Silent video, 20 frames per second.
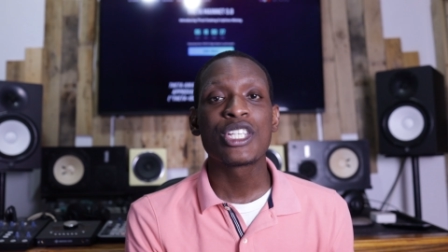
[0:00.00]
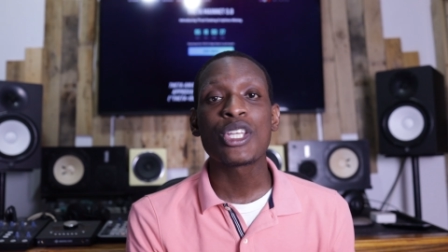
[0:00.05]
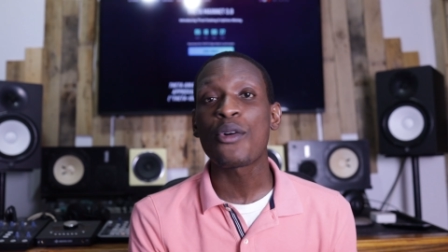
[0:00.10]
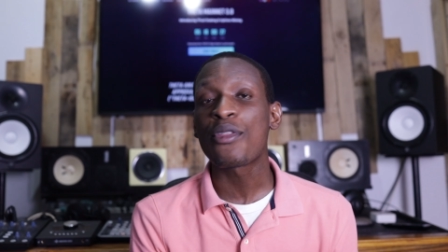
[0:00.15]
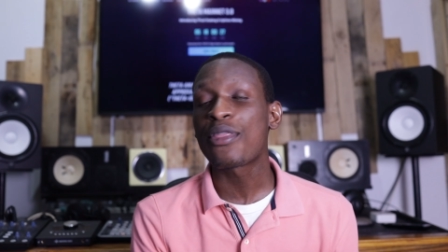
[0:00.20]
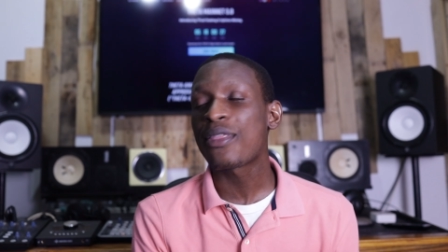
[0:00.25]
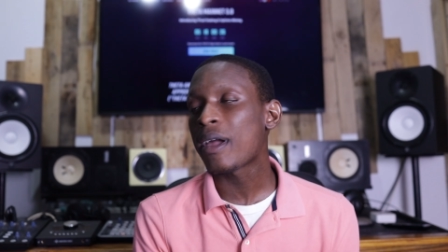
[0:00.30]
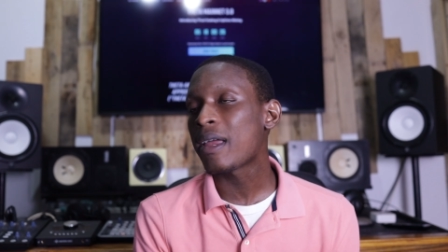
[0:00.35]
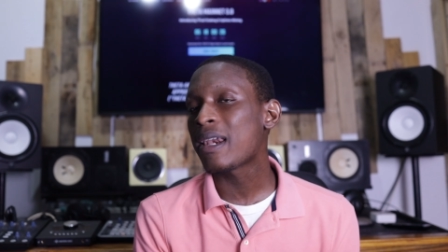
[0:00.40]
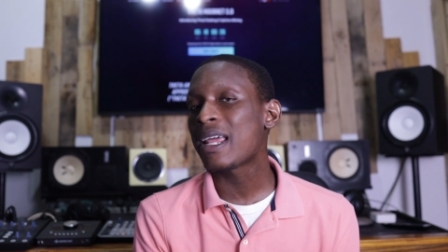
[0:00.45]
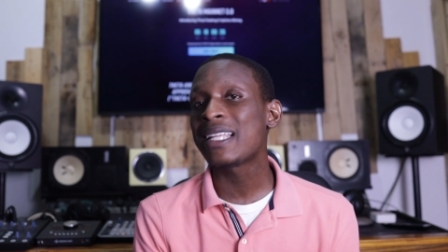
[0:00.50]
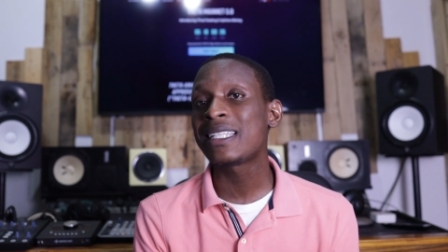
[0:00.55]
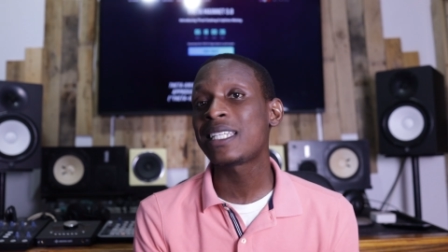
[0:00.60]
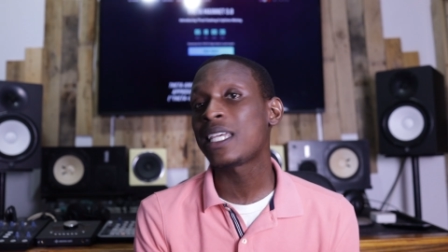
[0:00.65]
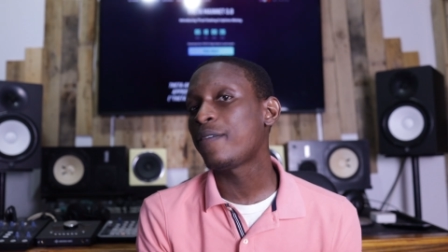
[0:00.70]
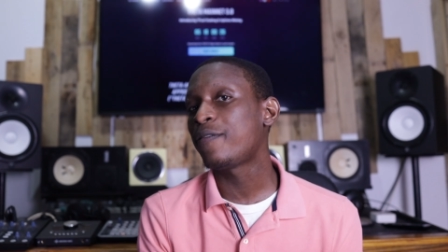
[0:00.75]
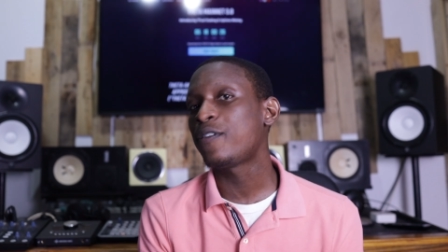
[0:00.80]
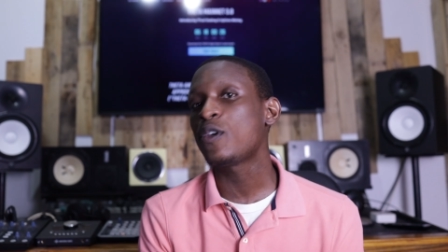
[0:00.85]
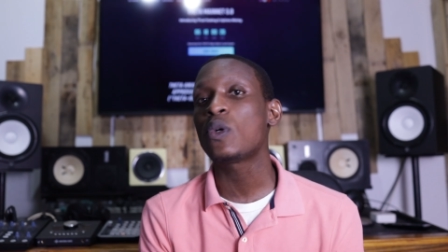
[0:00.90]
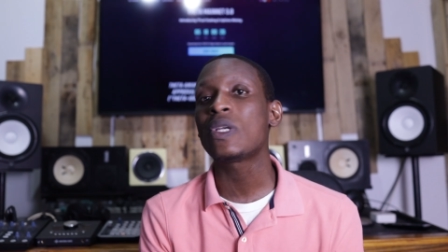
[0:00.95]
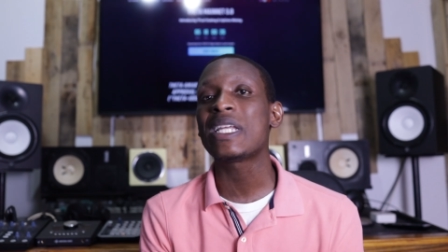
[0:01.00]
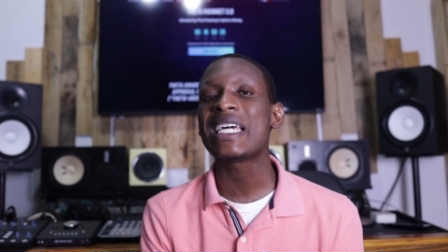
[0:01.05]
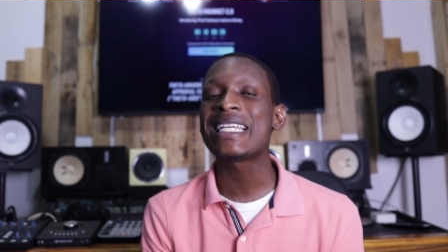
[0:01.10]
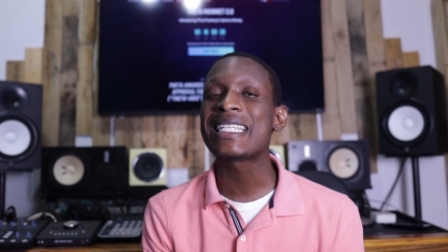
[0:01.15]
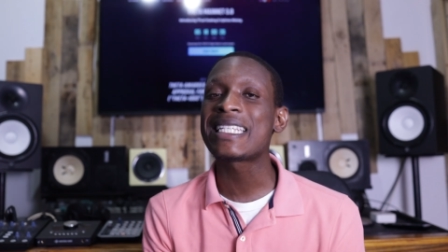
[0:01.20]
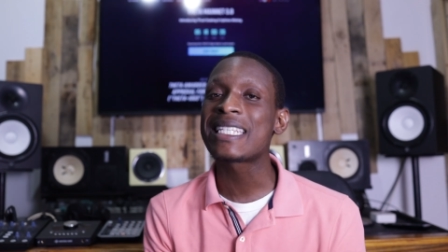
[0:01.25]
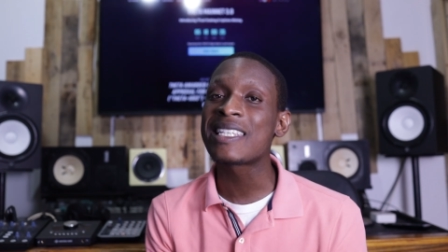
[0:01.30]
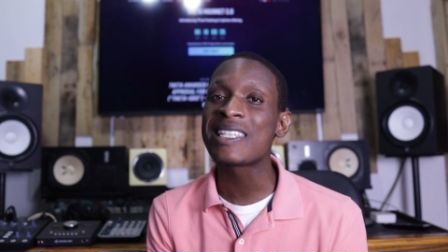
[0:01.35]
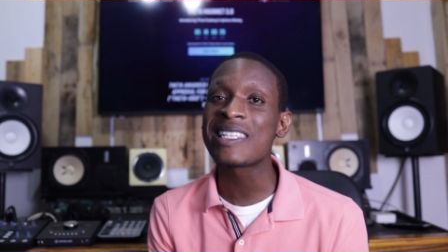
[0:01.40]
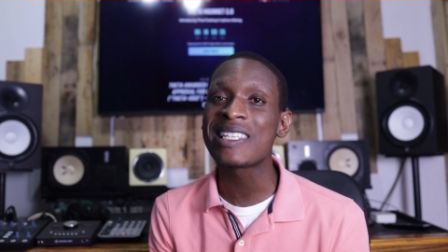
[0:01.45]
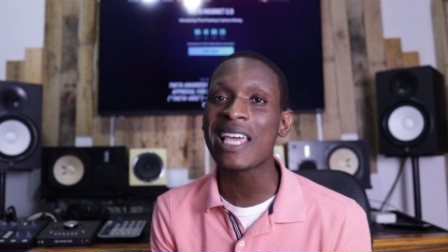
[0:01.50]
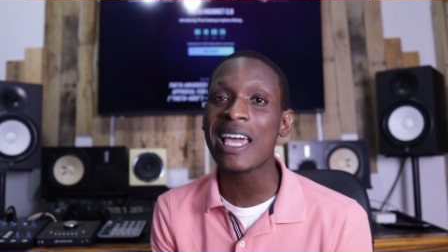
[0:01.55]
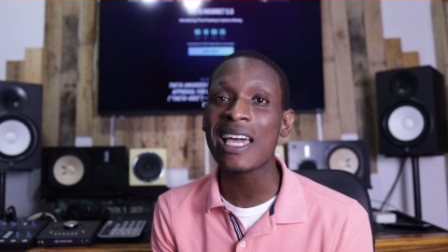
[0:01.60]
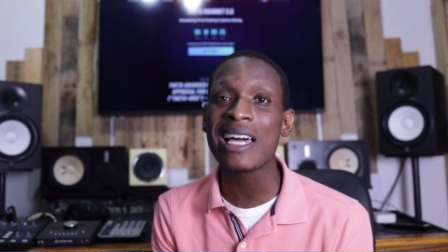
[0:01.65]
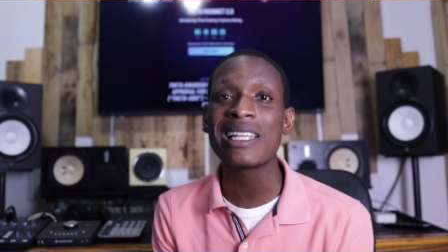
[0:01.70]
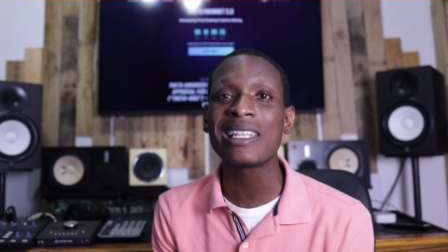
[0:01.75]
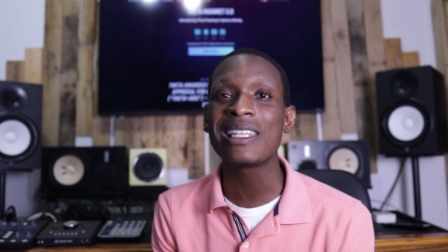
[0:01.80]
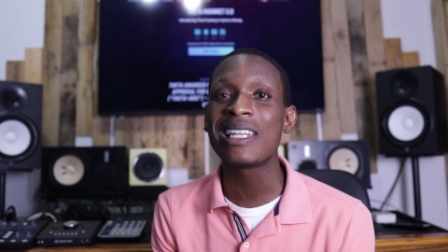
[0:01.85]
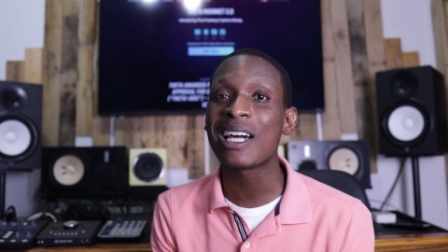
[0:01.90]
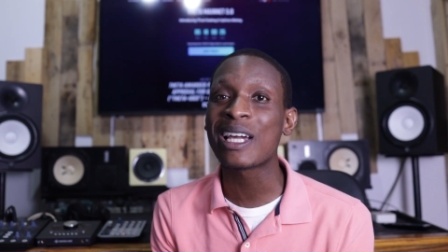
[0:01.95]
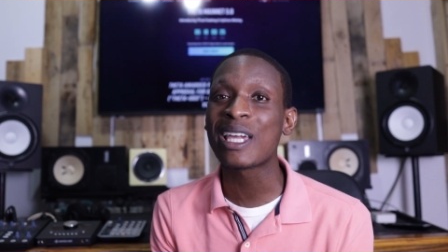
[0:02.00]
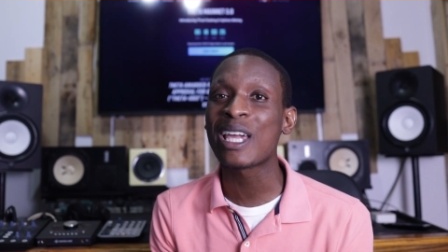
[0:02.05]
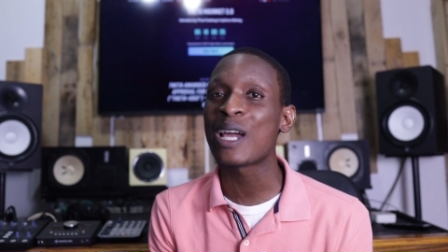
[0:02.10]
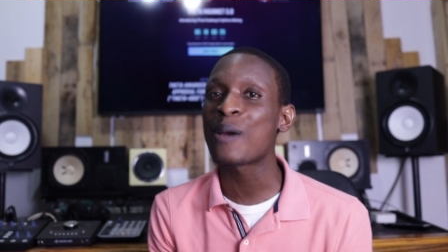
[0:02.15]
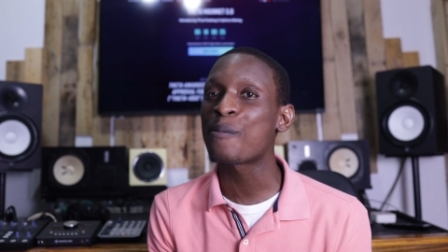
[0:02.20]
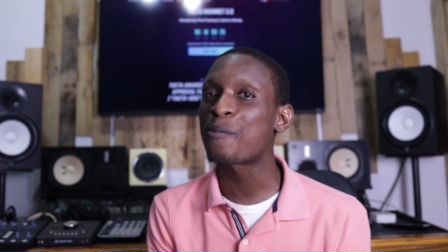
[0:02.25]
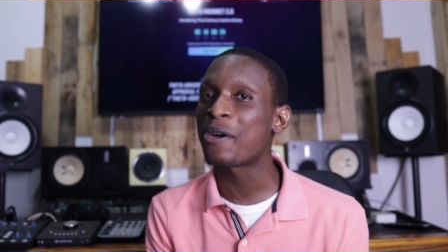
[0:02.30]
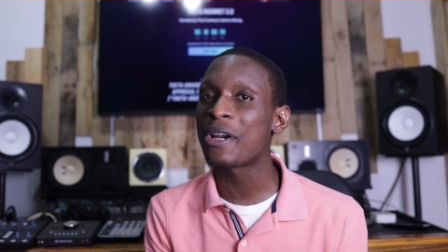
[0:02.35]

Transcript: So Theta and T-Fuel is still looking